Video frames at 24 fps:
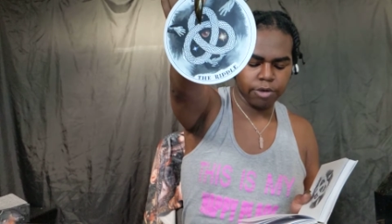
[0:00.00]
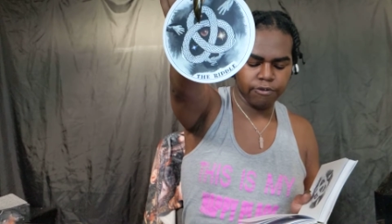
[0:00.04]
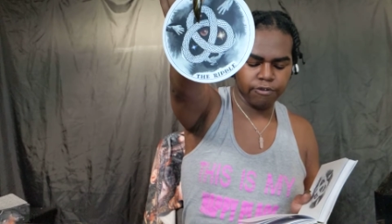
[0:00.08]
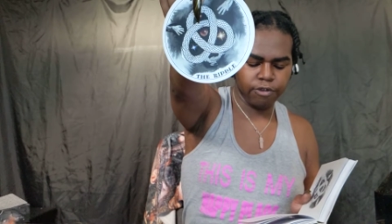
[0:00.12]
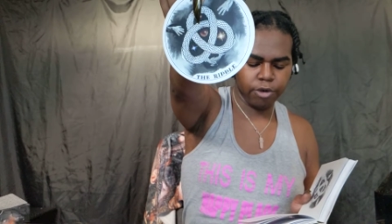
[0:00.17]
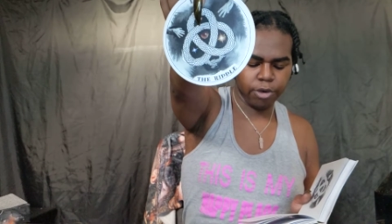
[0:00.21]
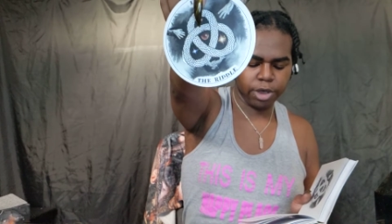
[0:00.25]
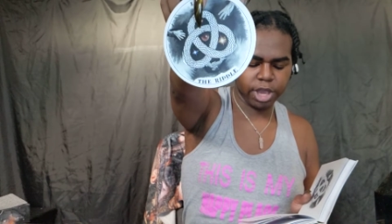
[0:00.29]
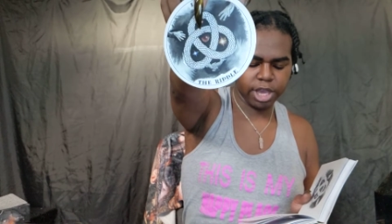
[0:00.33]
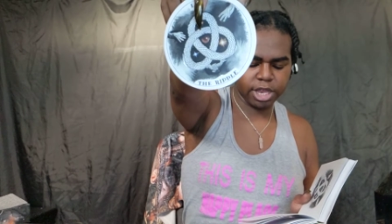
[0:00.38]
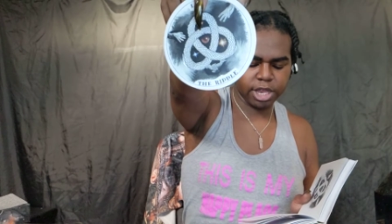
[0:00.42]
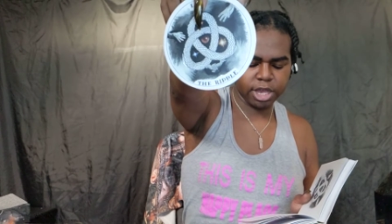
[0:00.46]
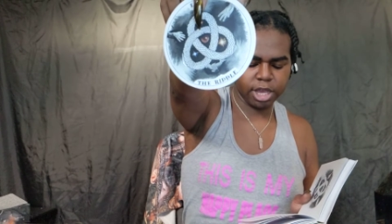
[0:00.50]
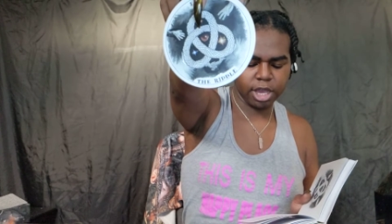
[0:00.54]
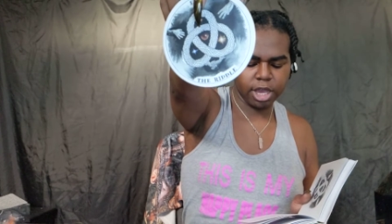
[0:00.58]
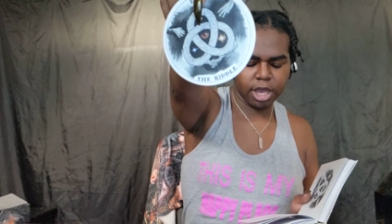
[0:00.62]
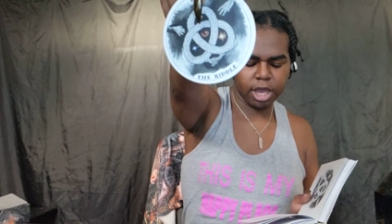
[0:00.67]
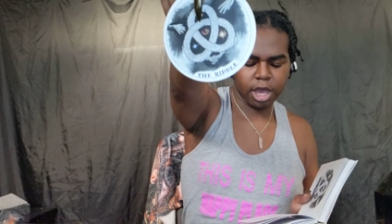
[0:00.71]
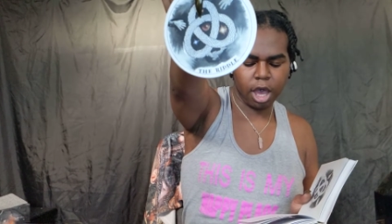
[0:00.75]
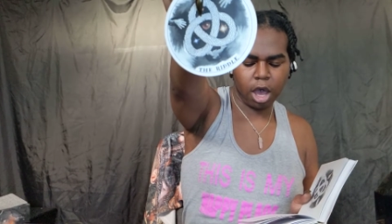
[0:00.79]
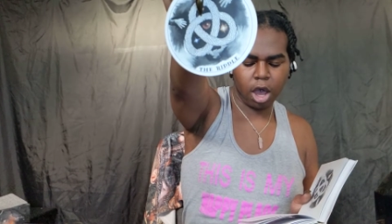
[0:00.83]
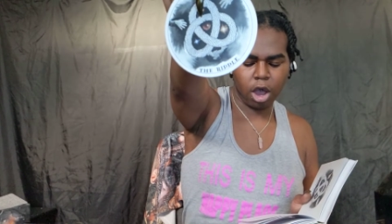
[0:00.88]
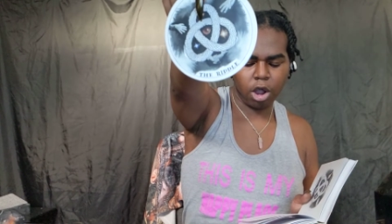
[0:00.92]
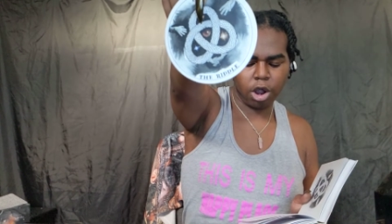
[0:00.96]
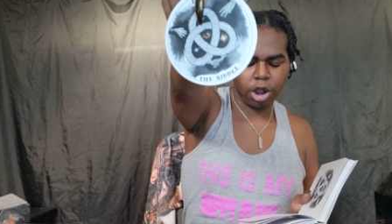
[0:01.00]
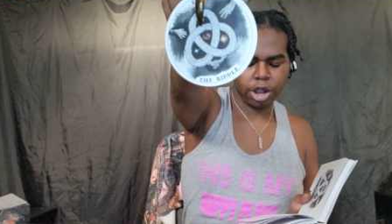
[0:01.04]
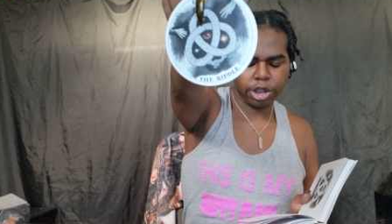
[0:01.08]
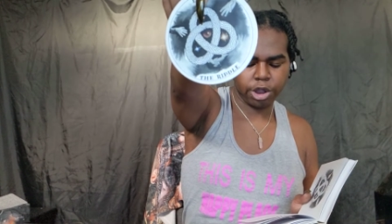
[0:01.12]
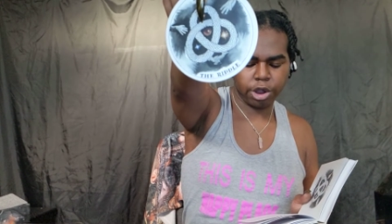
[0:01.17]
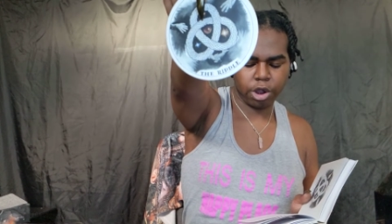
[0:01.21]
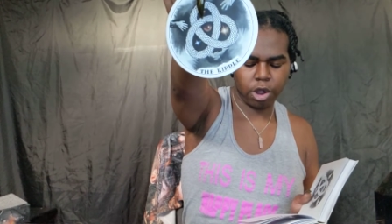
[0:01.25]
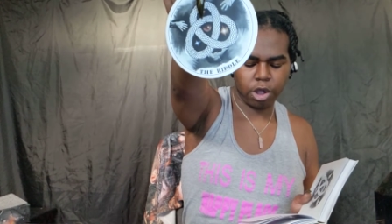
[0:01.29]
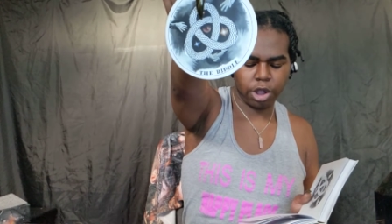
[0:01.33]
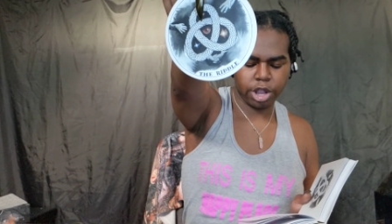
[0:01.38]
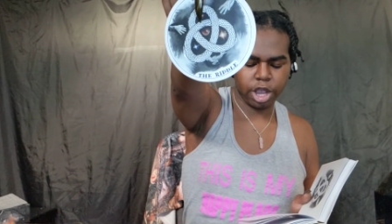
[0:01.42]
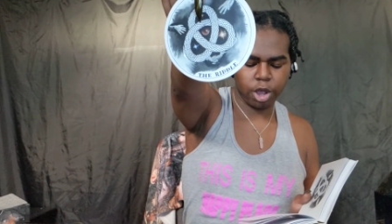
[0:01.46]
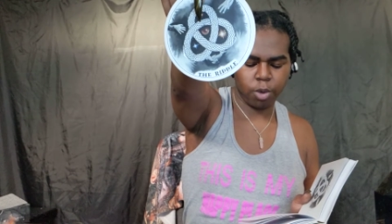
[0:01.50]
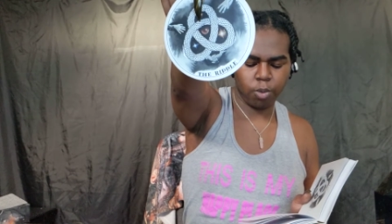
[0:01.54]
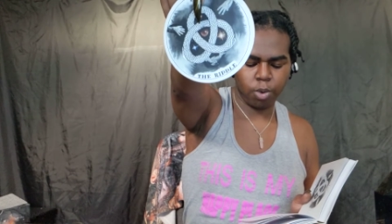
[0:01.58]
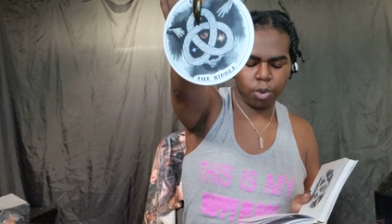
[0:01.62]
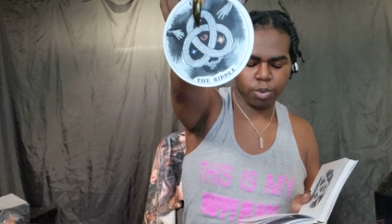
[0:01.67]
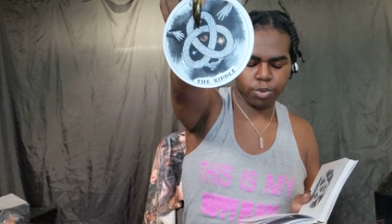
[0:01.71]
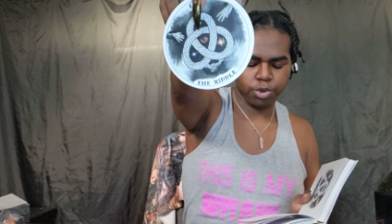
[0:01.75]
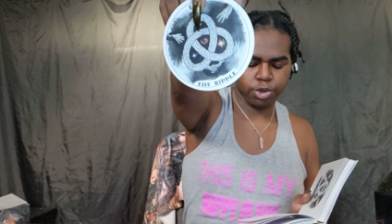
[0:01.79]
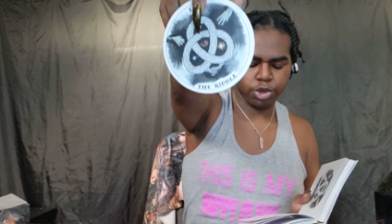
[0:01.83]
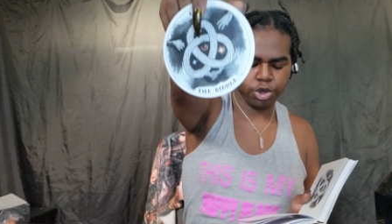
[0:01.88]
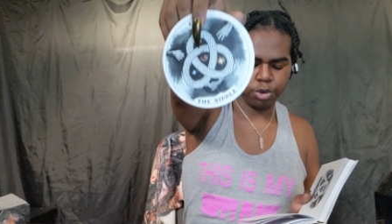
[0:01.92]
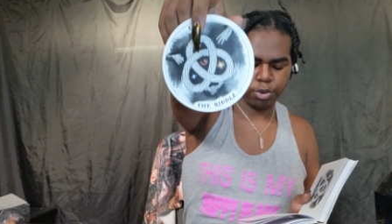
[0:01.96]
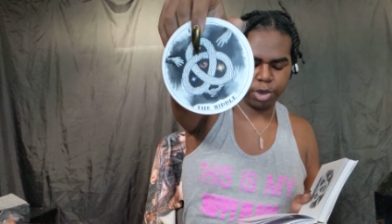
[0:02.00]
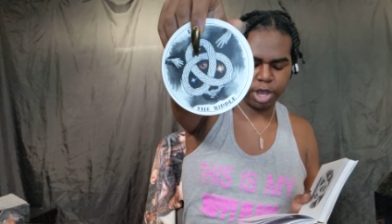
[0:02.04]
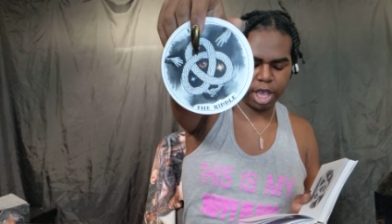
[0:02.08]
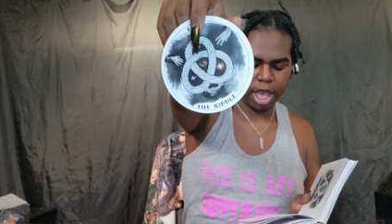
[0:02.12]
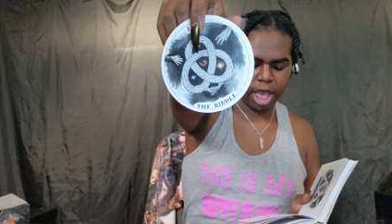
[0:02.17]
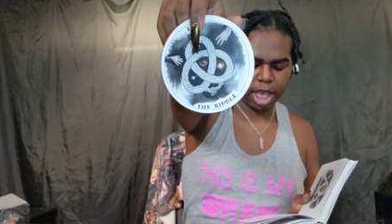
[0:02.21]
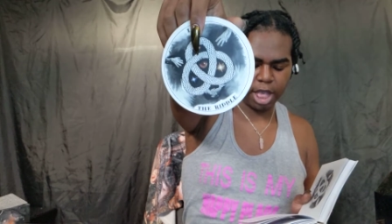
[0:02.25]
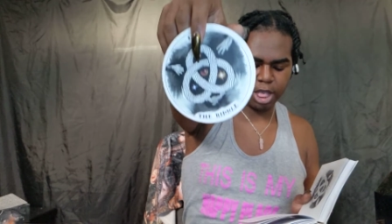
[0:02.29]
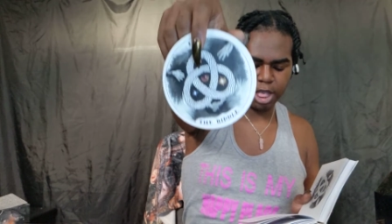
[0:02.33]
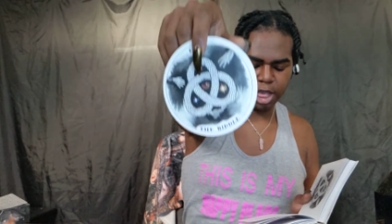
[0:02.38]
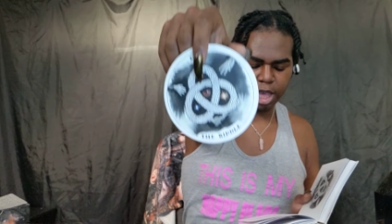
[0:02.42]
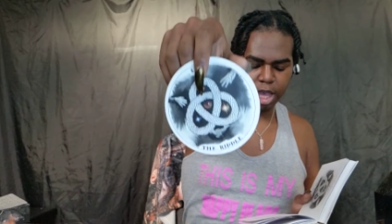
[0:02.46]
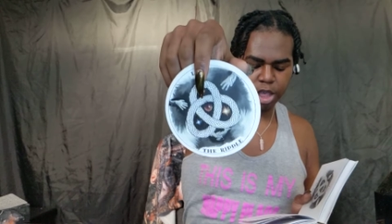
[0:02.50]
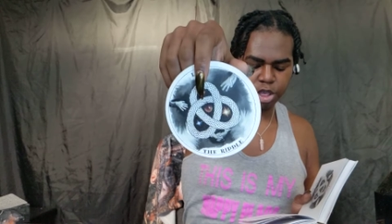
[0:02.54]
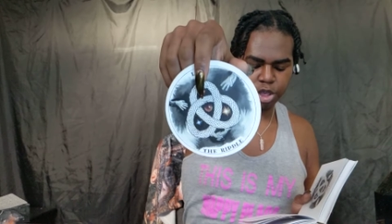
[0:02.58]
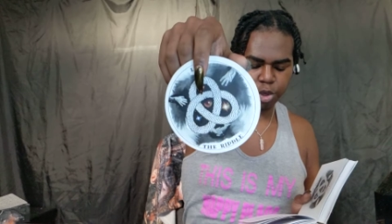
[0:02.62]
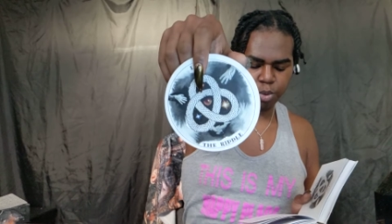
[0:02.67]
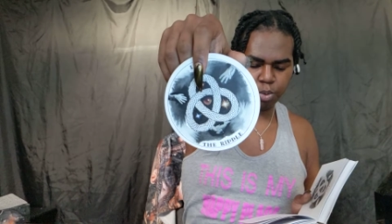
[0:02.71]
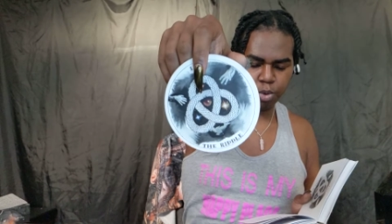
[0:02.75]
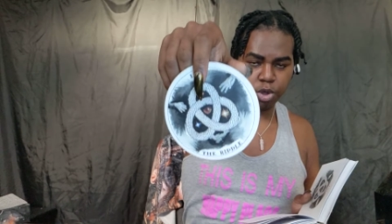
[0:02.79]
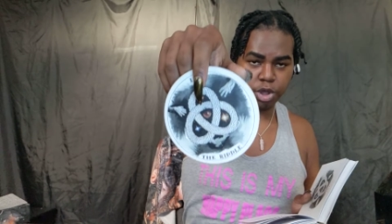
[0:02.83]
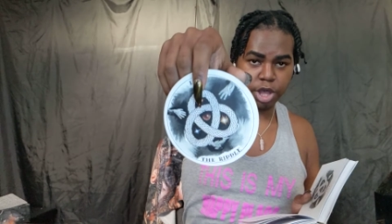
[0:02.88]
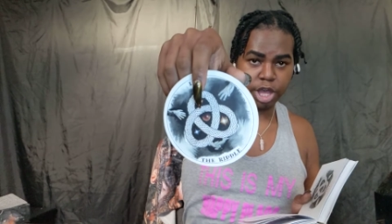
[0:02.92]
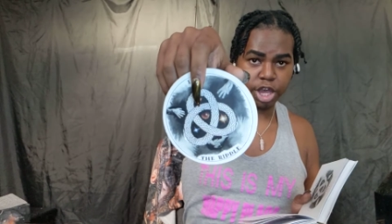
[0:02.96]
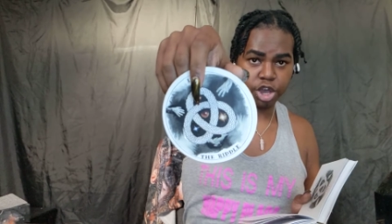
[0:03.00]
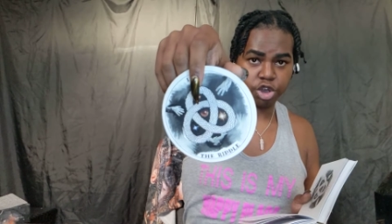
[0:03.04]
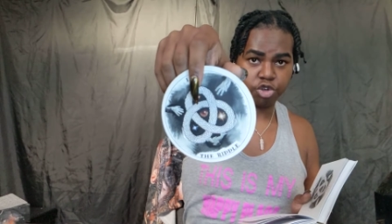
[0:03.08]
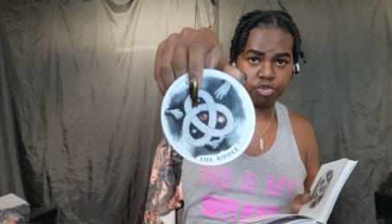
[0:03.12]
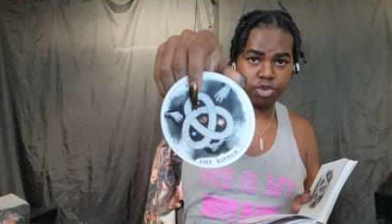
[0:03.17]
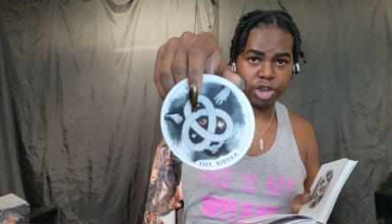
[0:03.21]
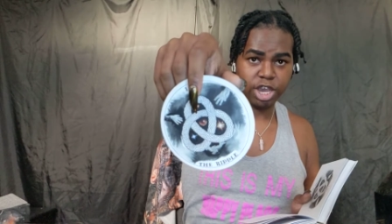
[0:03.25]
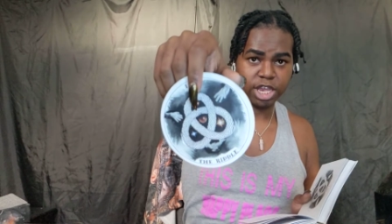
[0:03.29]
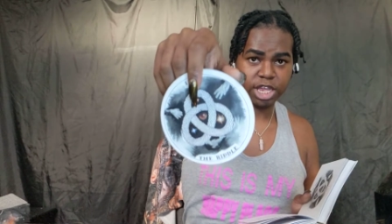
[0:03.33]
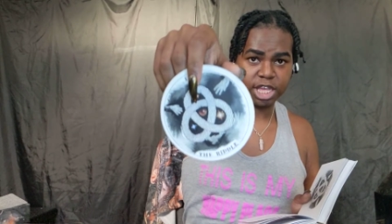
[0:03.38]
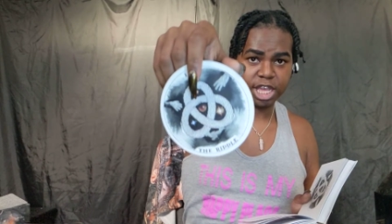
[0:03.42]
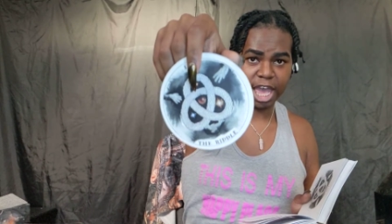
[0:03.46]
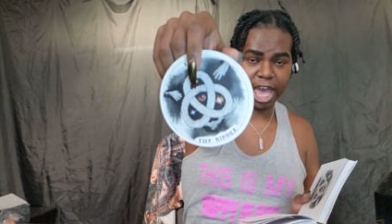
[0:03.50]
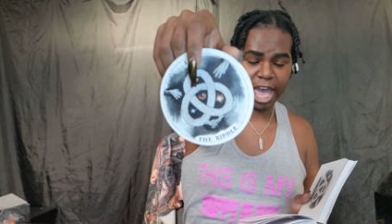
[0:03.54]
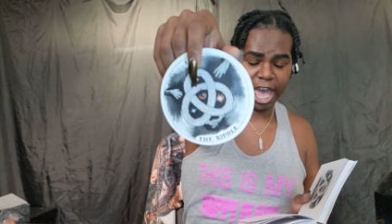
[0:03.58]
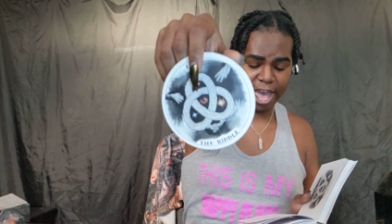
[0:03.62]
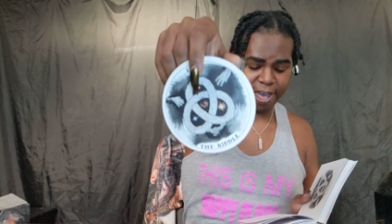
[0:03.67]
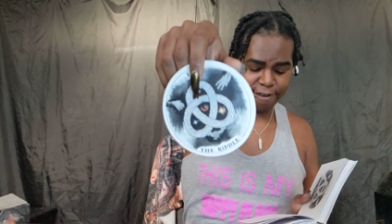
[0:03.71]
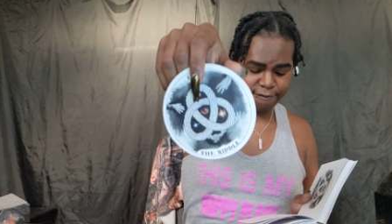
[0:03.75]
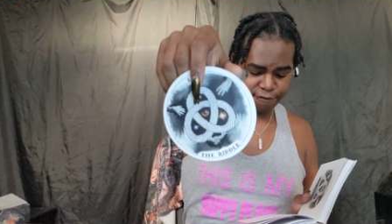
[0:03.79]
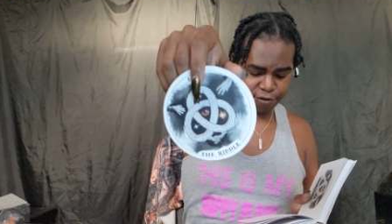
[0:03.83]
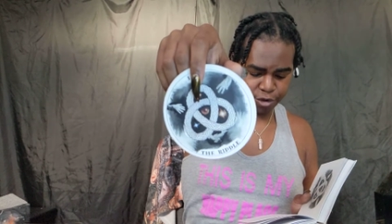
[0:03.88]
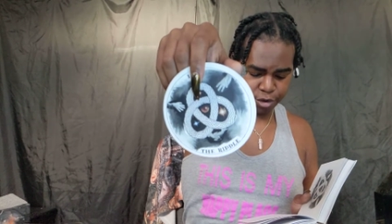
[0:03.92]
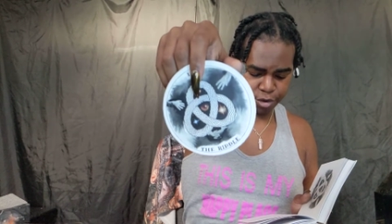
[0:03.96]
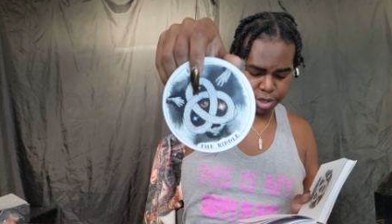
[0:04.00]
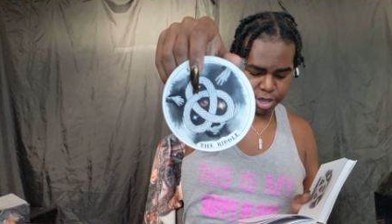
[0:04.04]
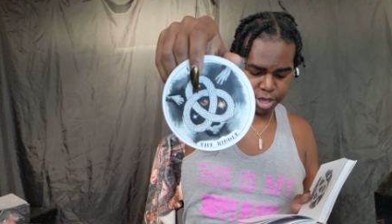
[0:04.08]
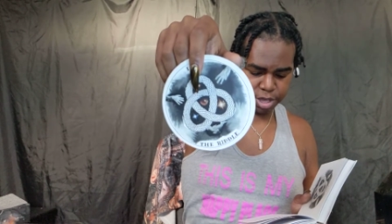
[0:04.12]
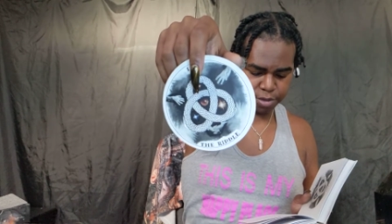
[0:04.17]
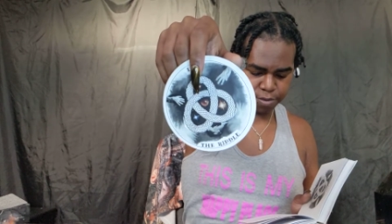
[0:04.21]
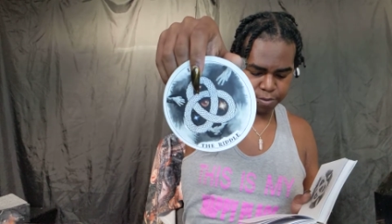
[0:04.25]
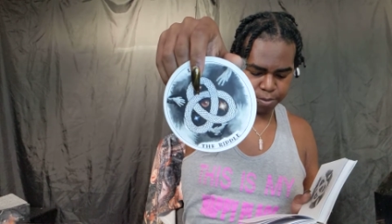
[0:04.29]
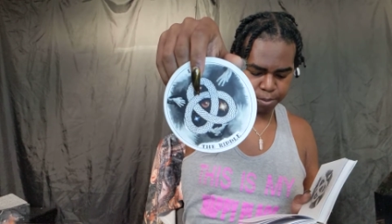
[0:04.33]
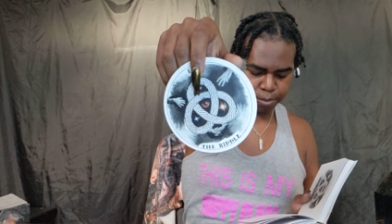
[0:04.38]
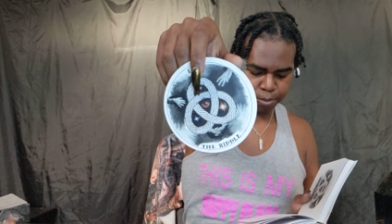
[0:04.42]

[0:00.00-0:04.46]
Focusing harder on it won't do it. Neither will increased effort.